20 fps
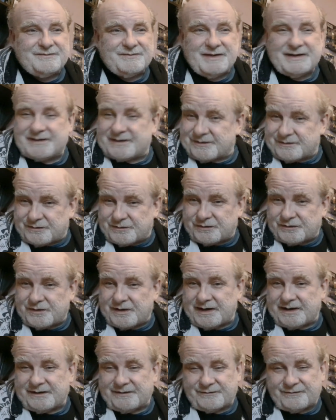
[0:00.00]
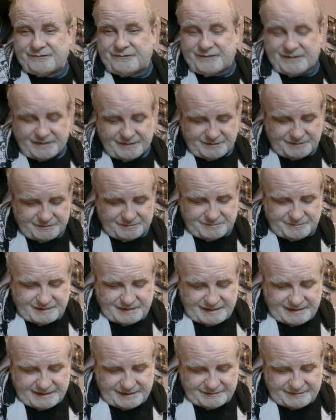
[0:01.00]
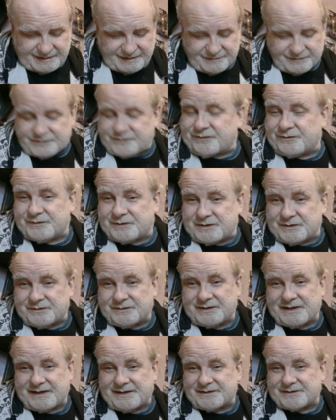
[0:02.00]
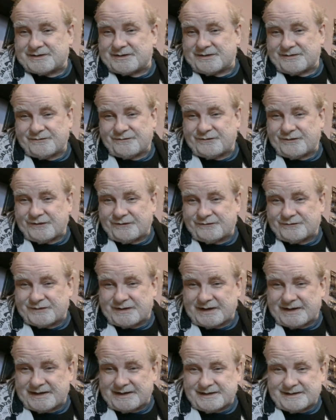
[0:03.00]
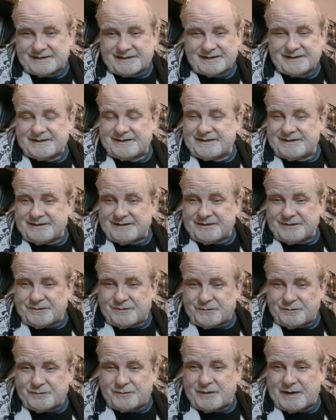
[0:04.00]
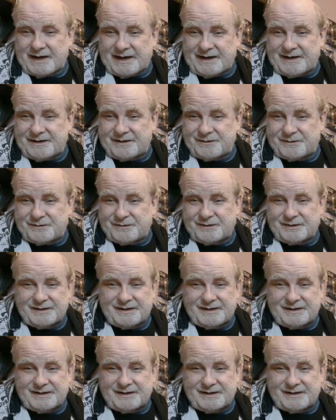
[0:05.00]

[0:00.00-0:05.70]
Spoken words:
It's a great film, and that was from 2015. Wow.